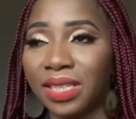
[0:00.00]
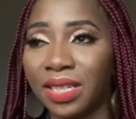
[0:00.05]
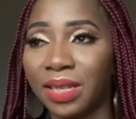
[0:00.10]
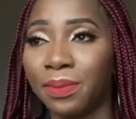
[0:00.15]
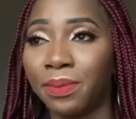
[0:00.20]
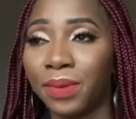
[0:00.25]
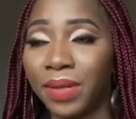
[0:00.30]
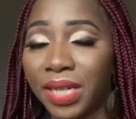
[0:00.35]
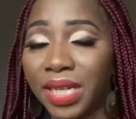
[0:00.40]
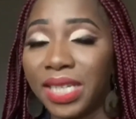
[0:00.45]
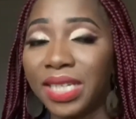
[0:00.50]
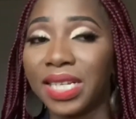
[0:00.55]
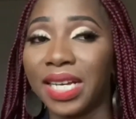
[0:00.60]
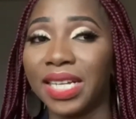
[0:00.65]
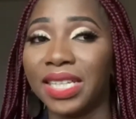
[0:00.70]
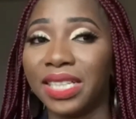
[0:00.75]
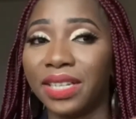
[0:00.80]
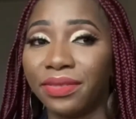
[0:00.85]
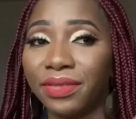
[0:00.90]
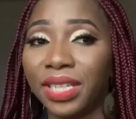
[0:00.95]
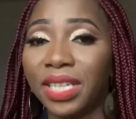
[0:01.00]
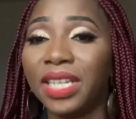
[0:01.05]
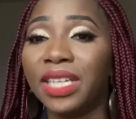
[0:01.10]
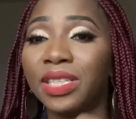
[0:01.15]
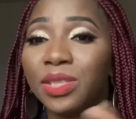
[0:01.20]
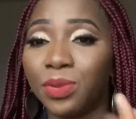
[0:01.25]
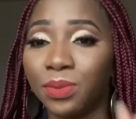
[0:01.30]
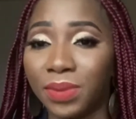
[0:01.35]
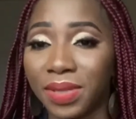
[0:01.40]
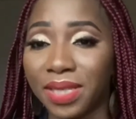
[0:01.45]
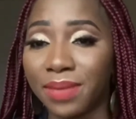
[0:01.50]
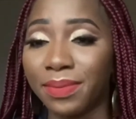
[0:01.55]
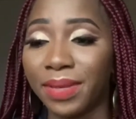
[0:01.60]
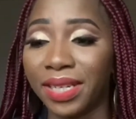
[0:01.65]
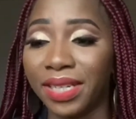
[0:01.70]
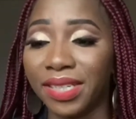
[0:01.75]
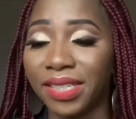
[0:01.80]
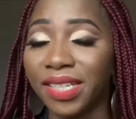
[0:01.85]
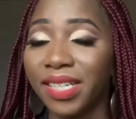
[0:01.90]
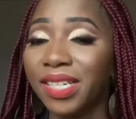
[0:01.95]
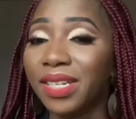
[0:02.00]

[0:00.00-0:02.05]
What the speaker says: They played, and definitely to be smelling.